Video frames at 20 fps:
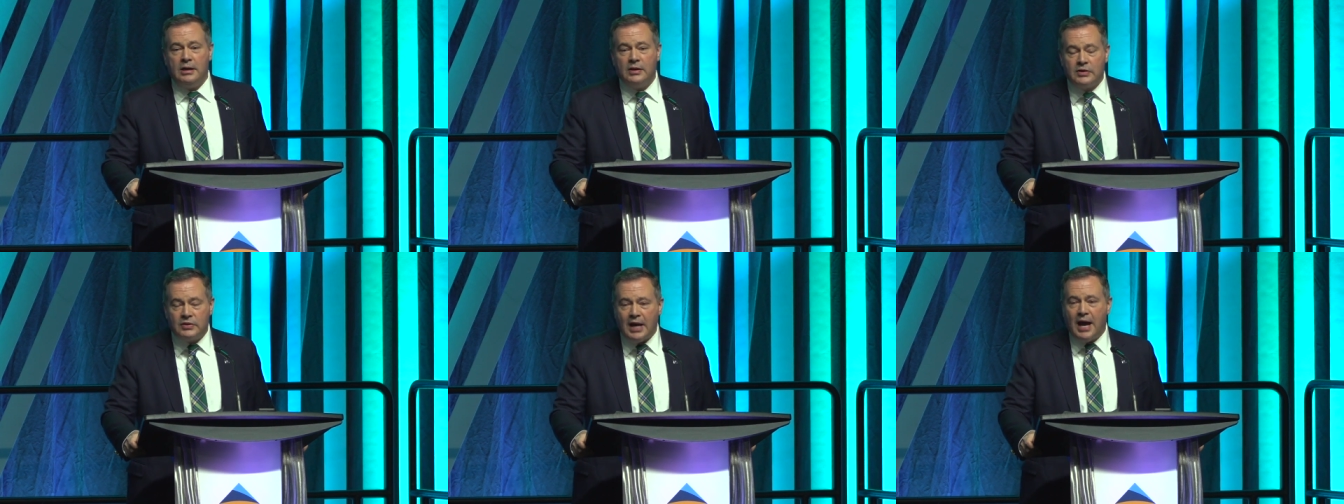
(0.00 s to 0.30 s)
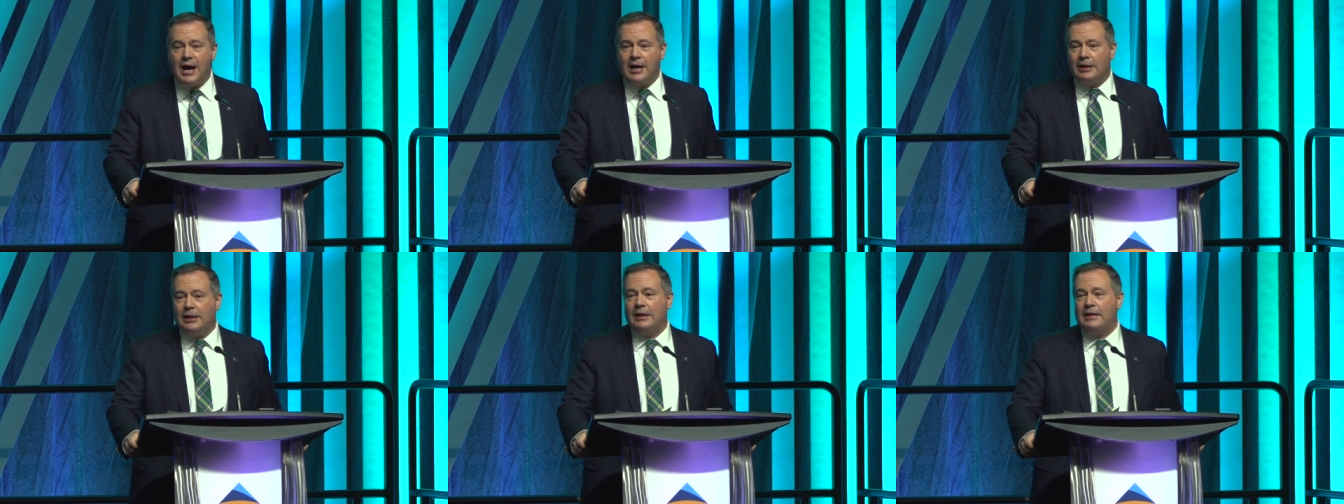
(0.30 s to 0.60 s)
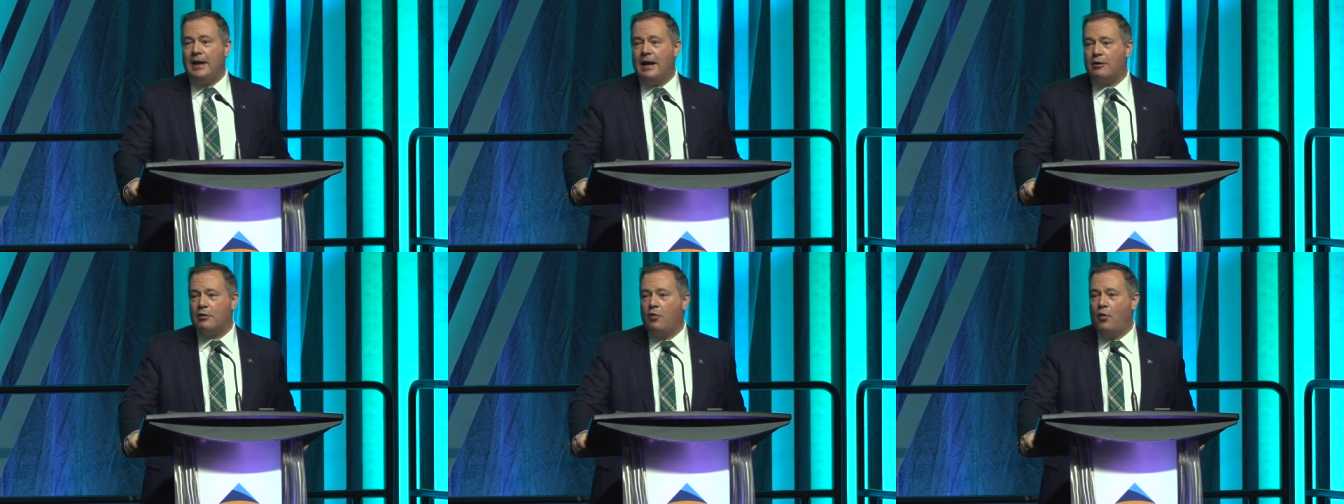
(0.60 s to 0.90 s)
exactly
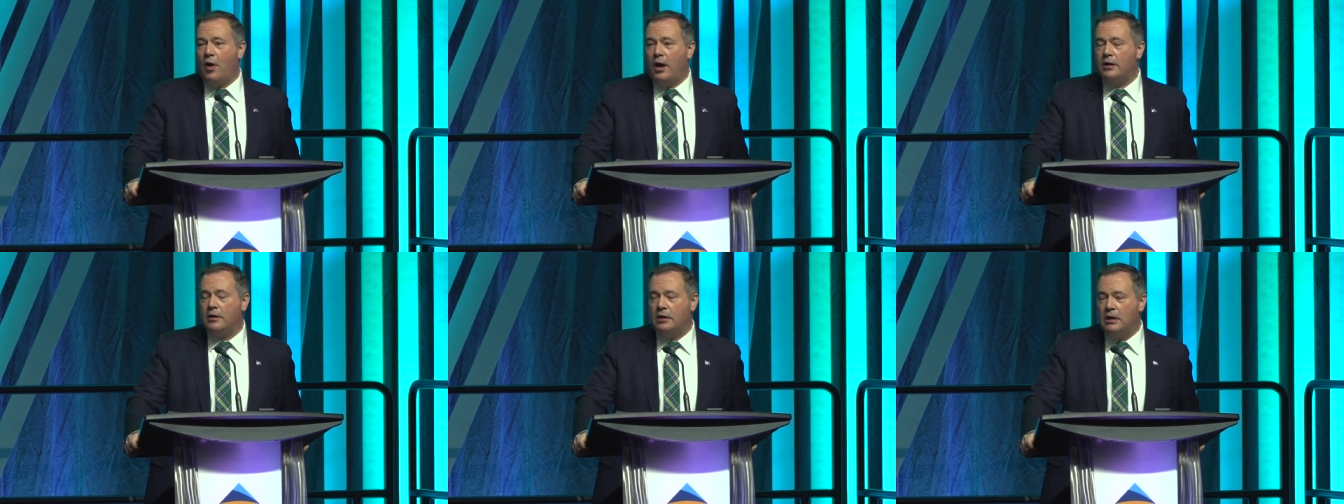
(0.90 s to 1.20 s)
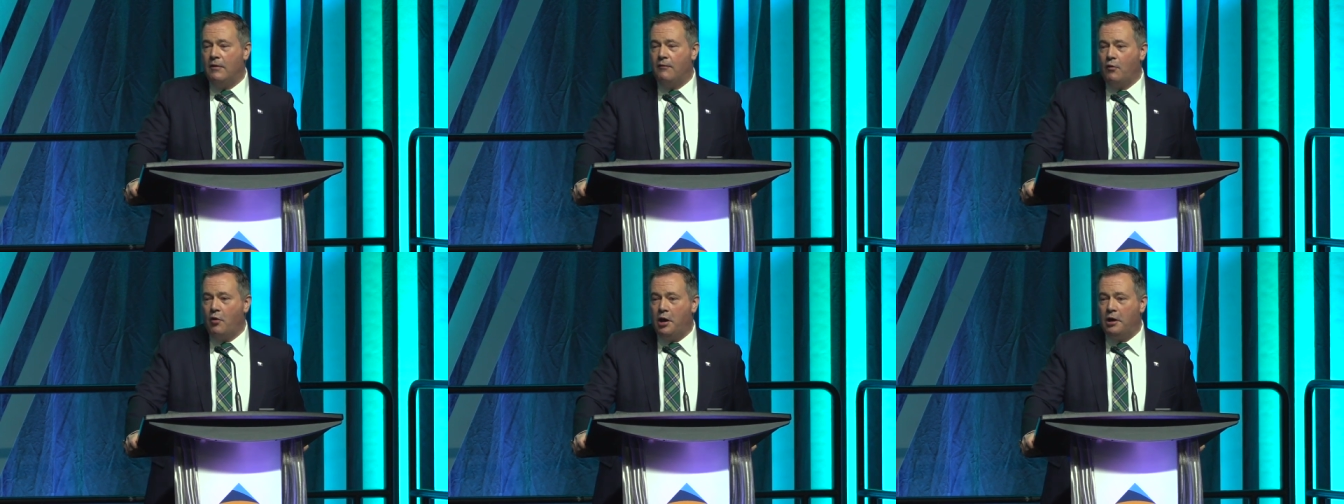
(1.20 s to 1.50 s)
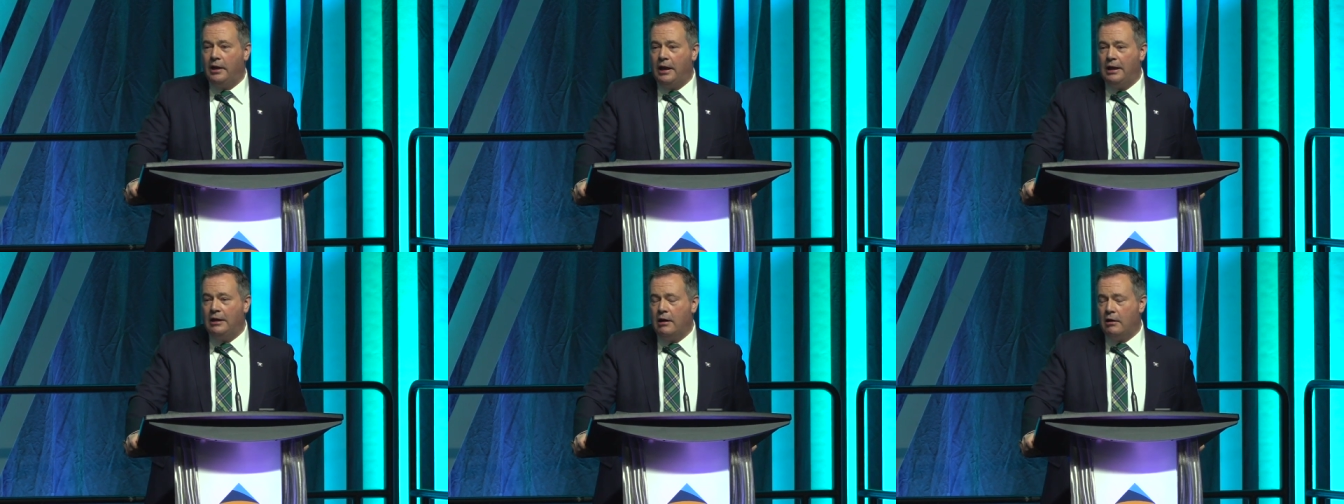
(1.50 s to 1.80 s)
that quantity of
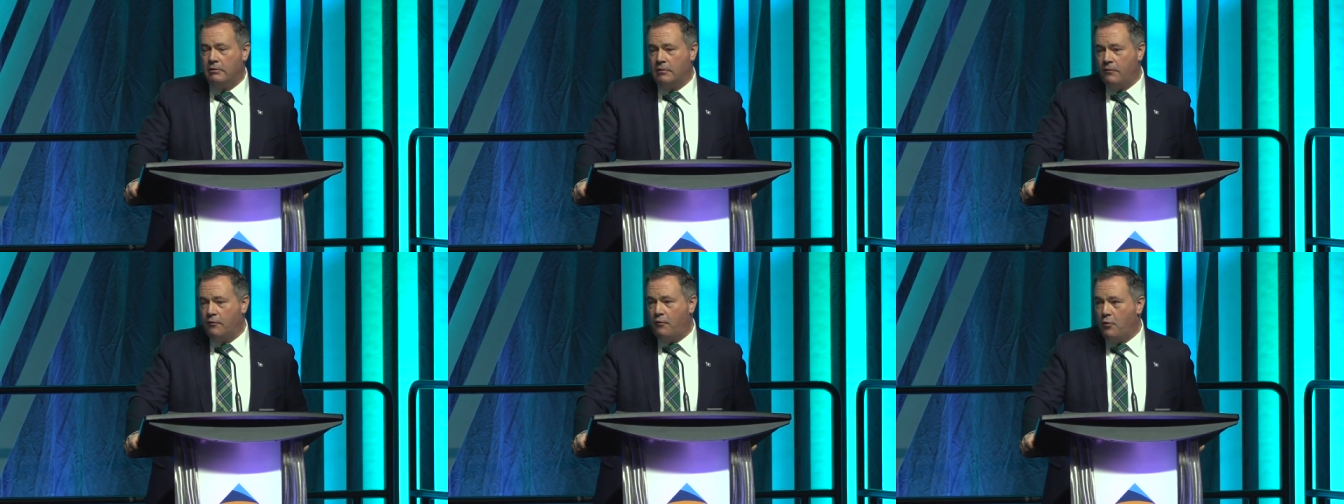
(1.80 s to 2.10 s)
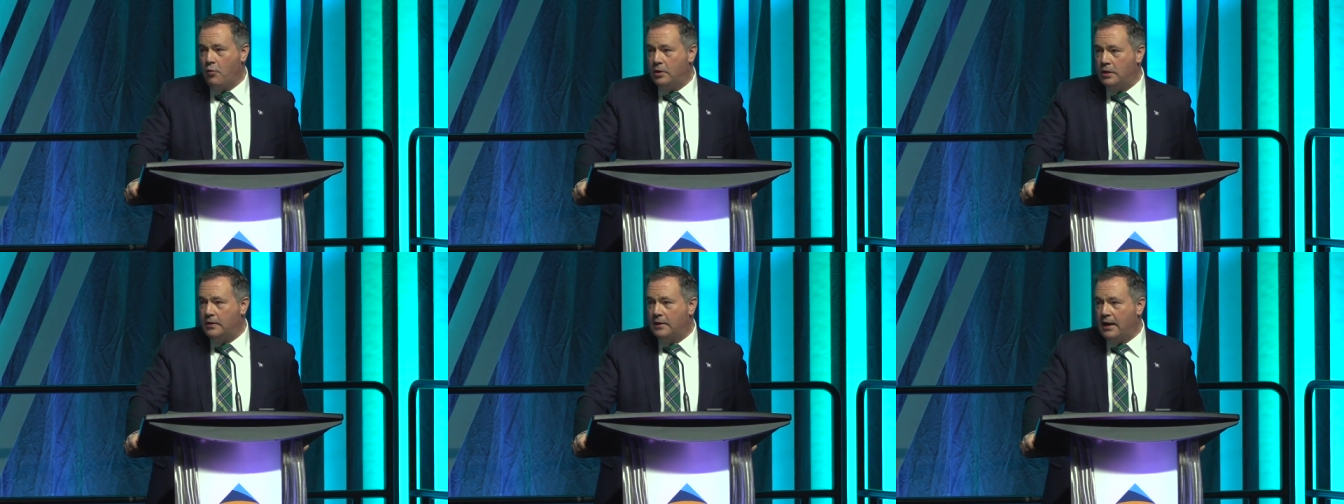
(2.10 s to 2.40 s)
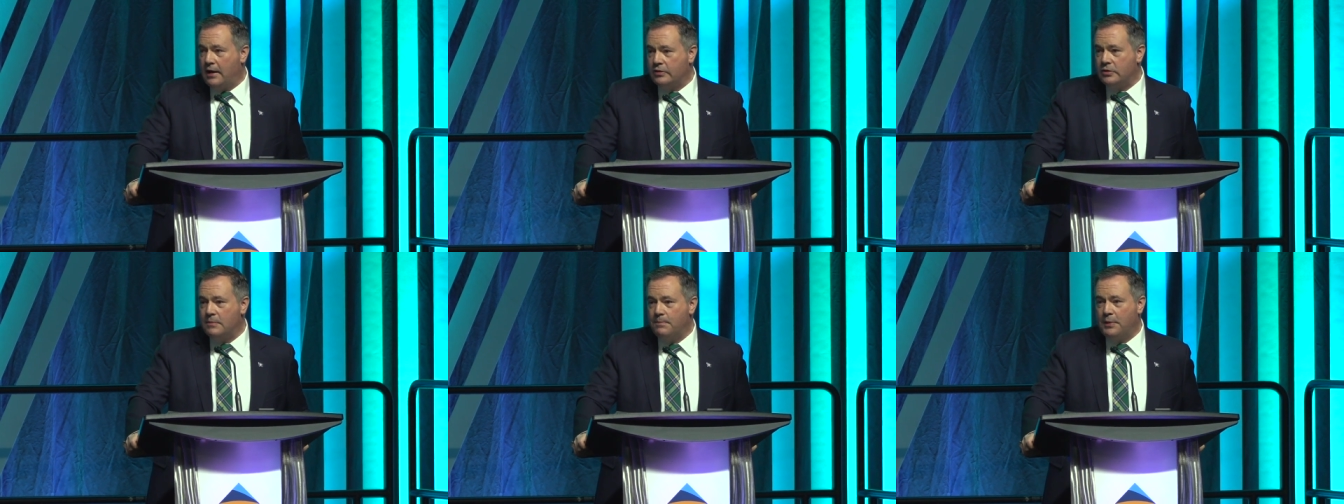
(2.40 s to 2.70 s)
oil,
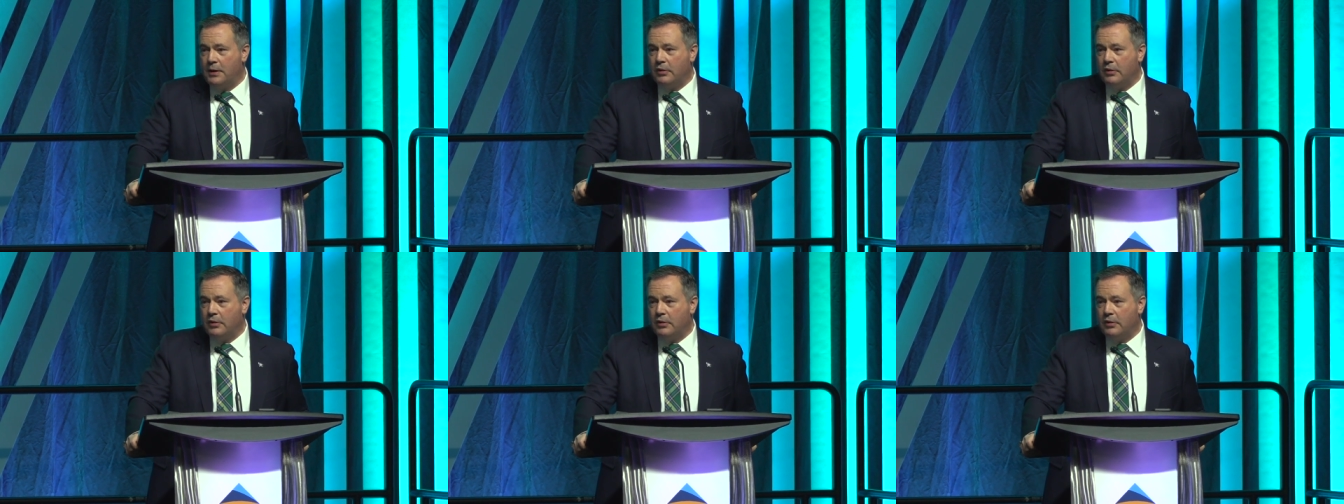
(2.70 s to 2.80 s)
840,000